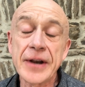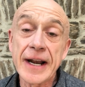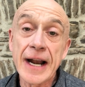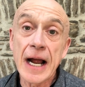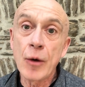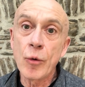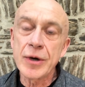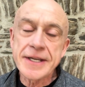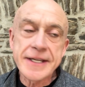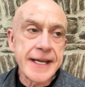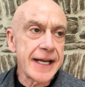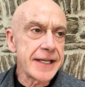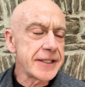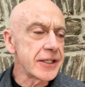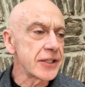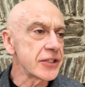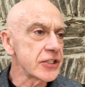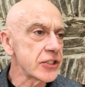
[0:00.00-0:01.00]
And I would
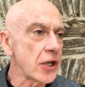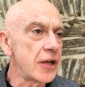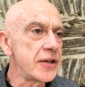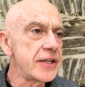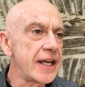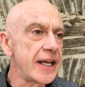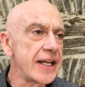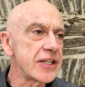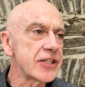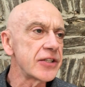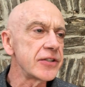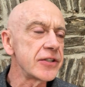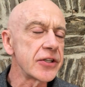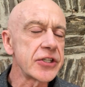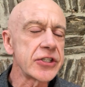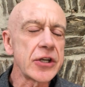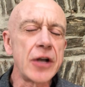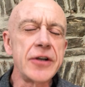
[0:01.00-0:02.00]
get to Sundays and
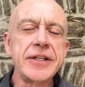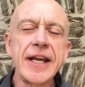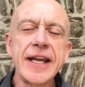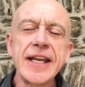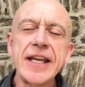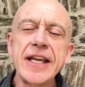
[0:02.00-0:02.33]
to Sunday